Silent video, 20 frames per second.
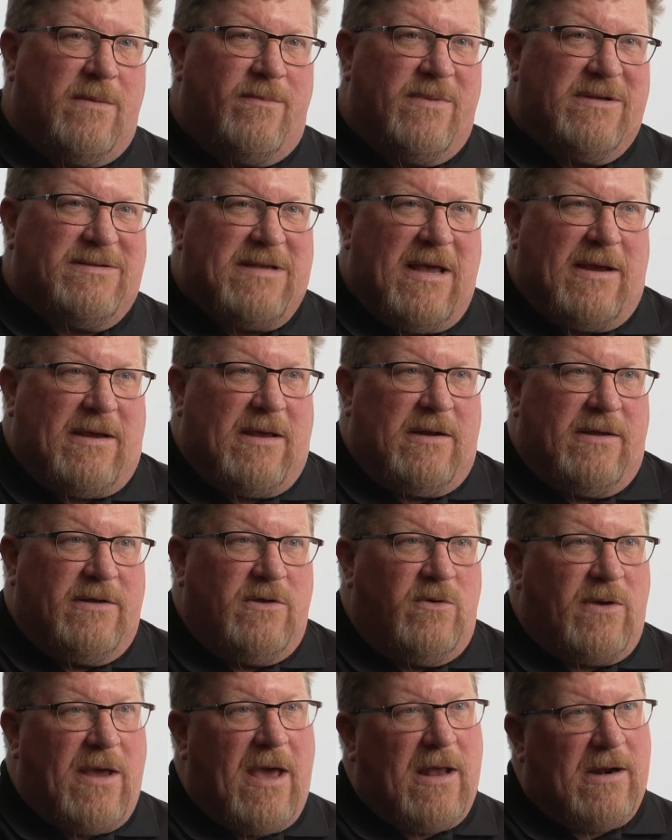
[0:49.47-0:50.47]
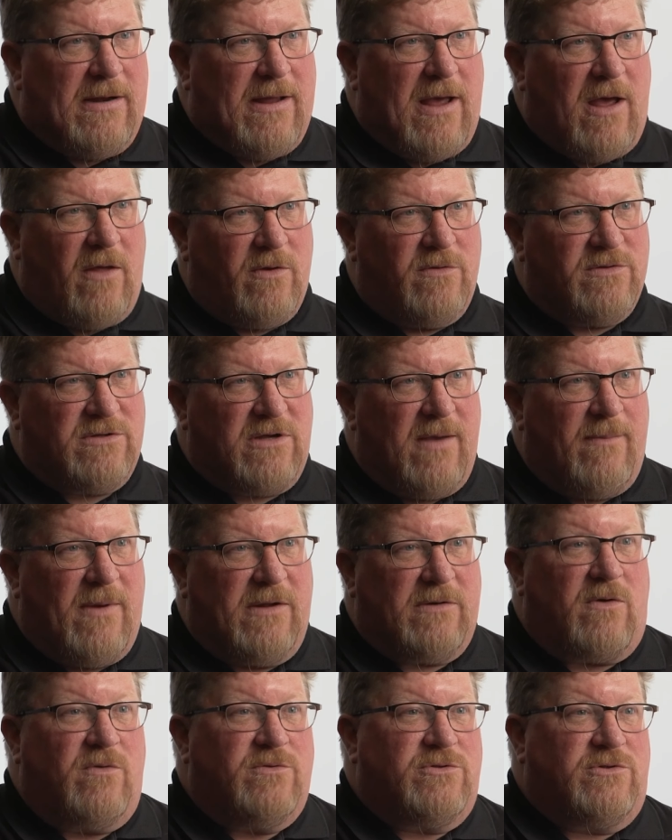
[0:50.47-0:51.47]
But secondly, you can't allow those
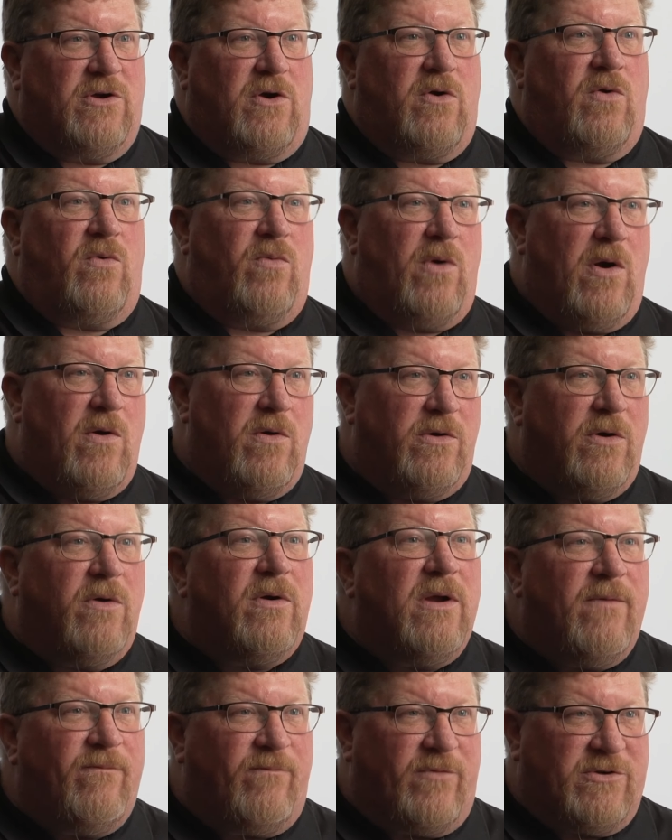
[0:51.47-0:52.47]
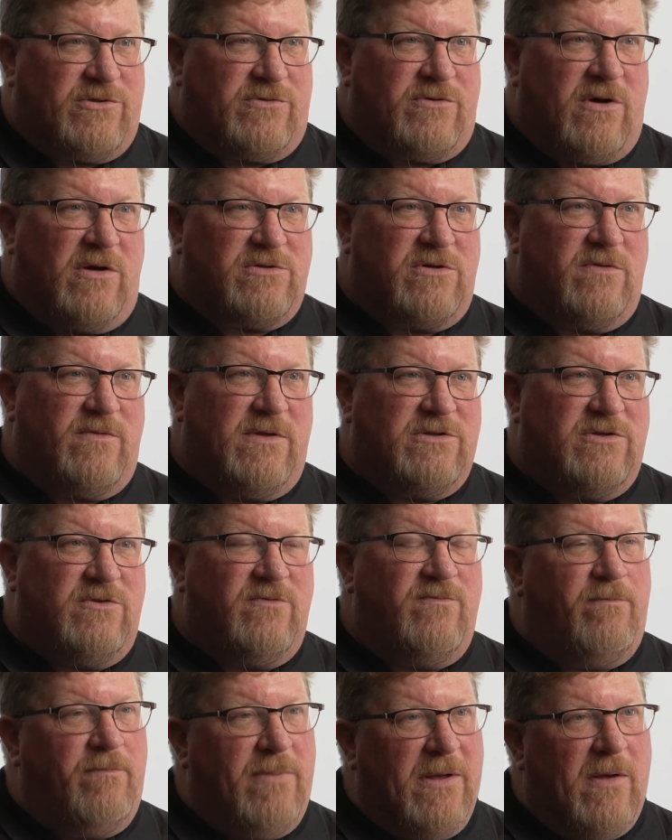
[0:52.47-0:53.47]
chemicals to corrode your infrastructure that
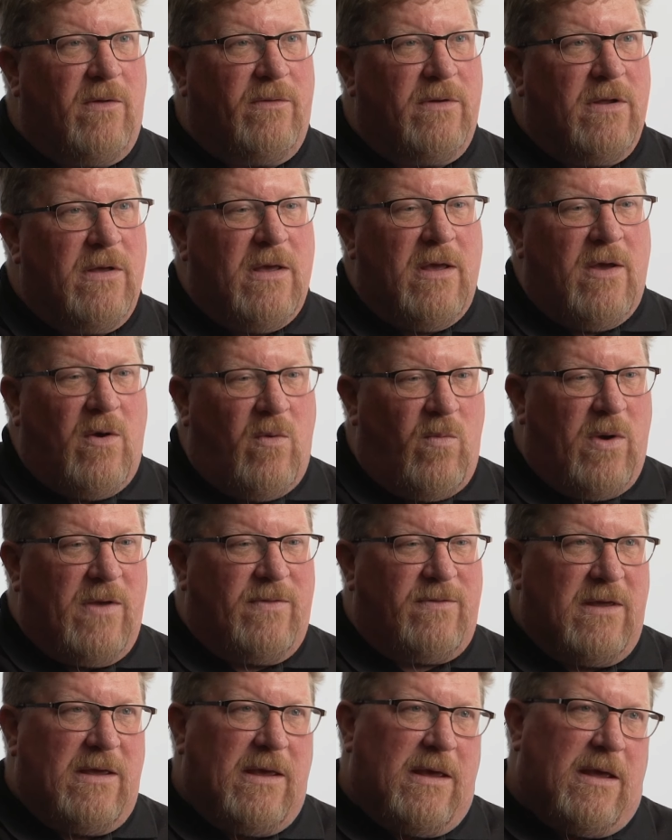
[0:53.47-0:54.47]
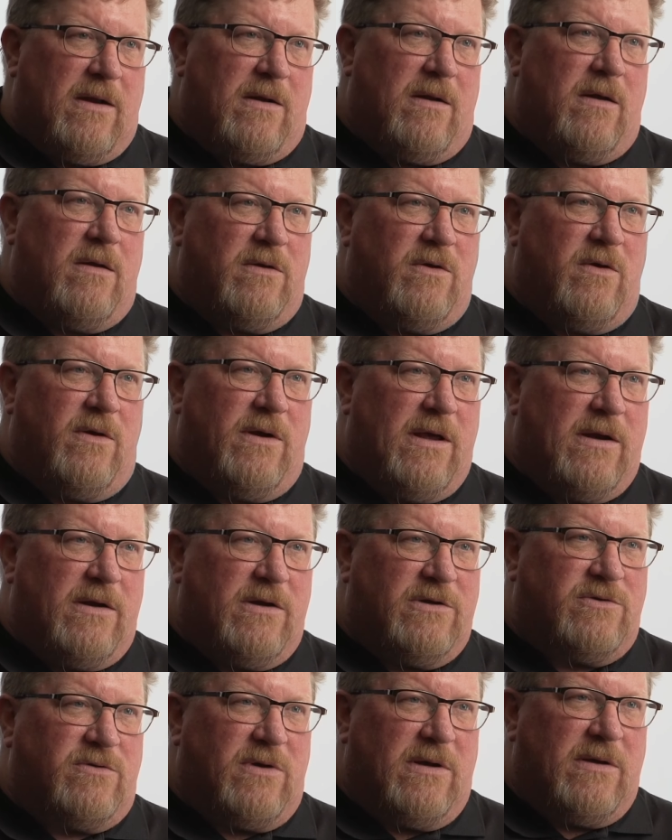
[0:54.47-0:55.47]
you've built within your
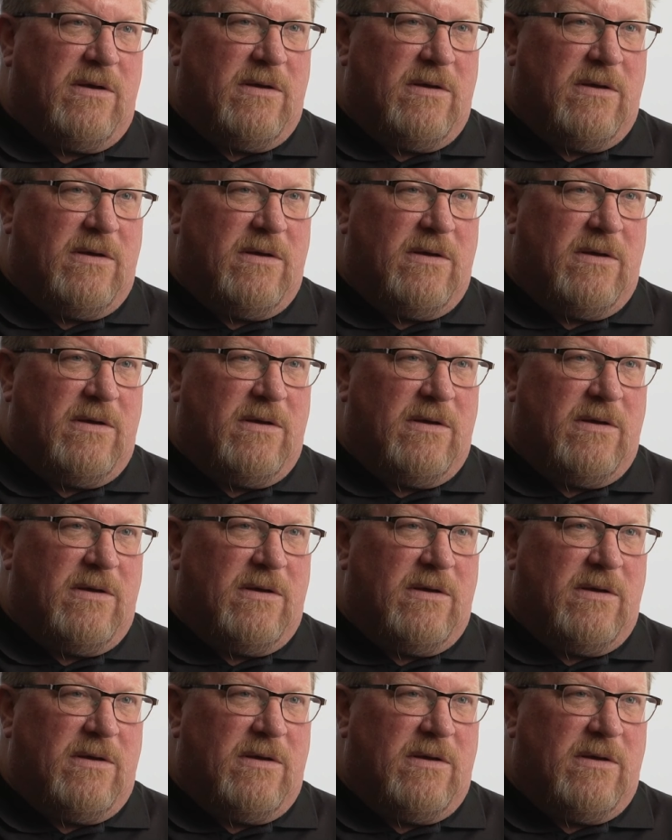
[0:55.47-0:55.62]
industry.